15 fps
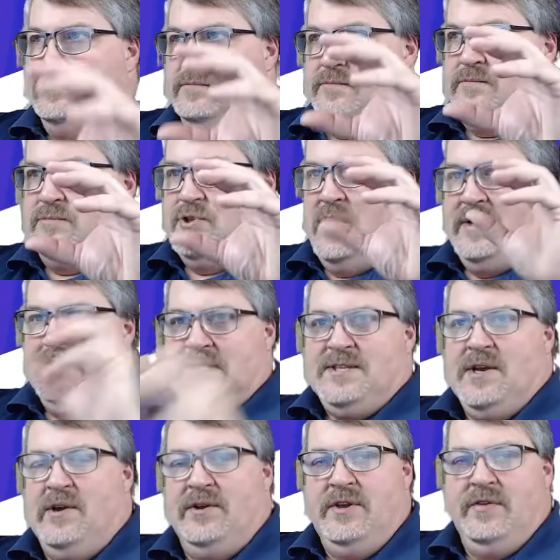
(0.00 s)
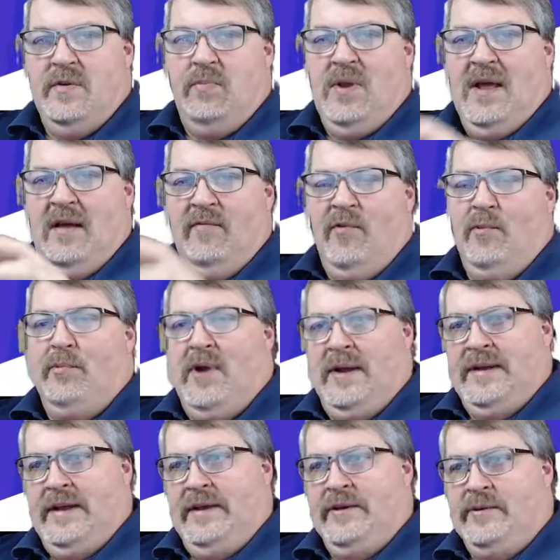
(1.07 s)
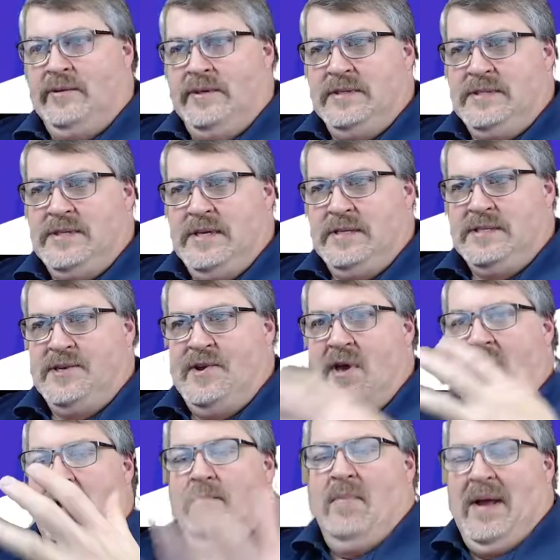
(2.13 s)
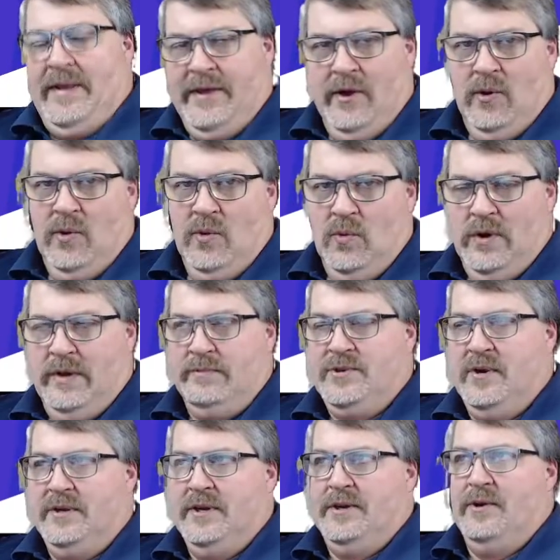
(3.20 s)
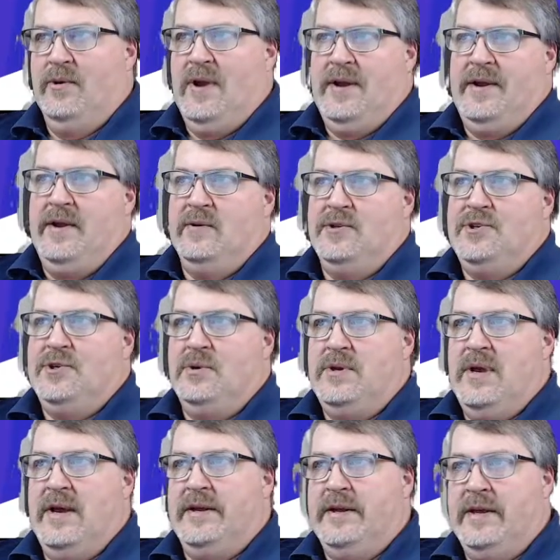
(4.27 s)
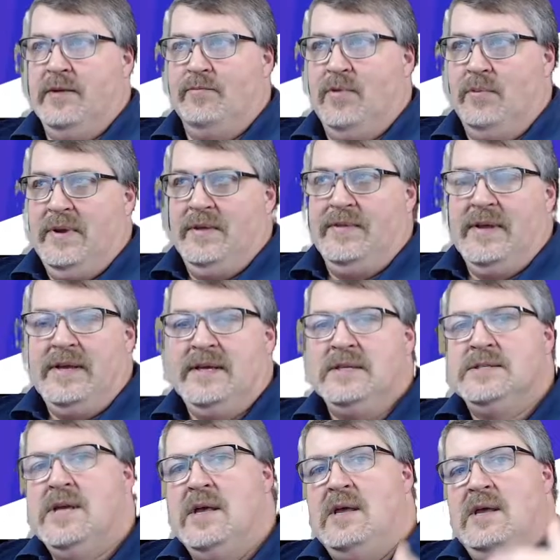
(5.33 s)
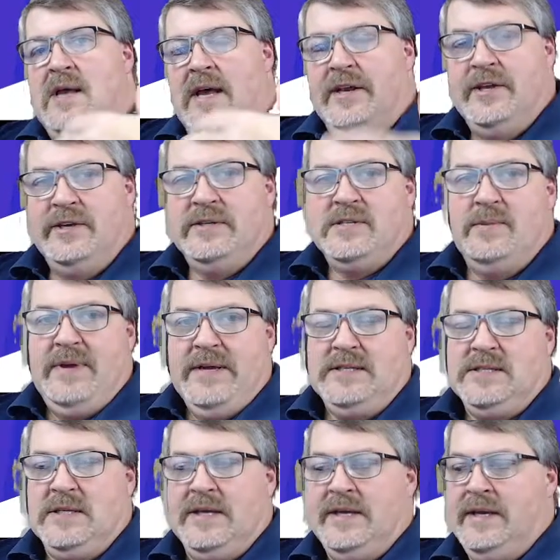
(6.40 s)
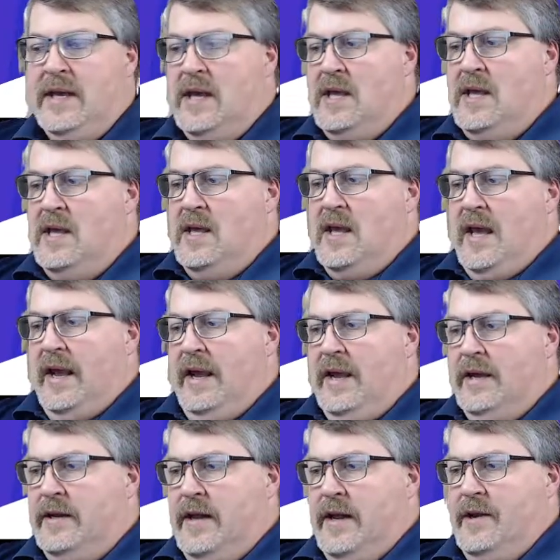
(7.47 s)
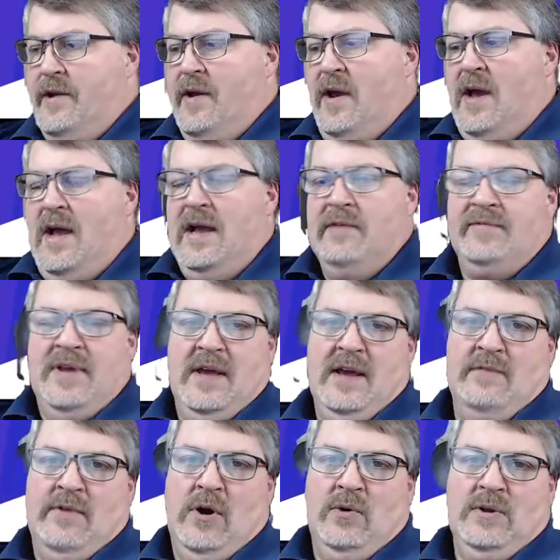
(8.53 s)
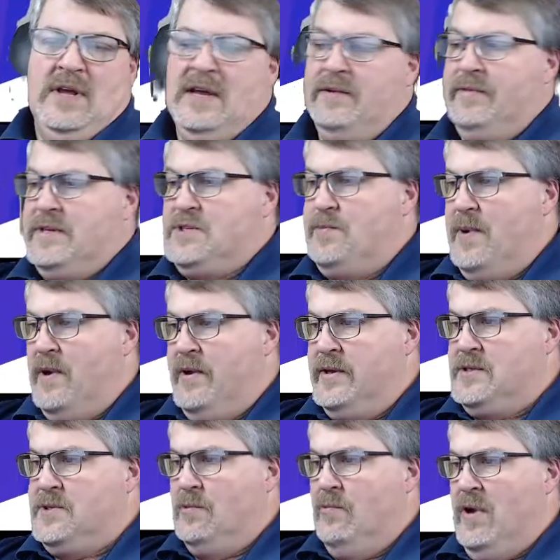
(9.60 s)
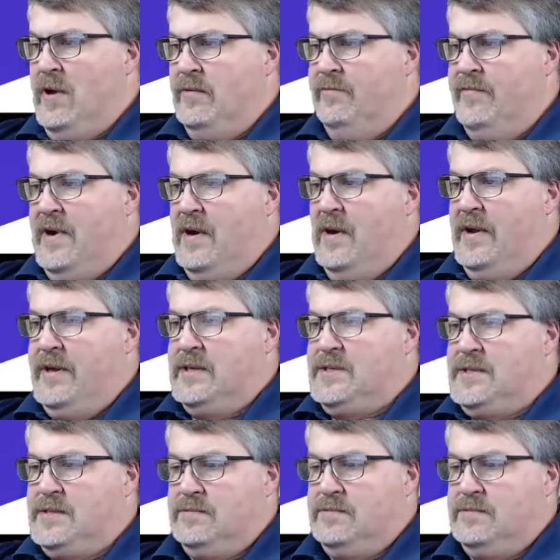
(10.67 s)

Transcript: trying to sell you the platform right now is not my goal. What I'm trying to do right now is show you how to implement these, how to use them easily, and not have to have a whole lot of experience around various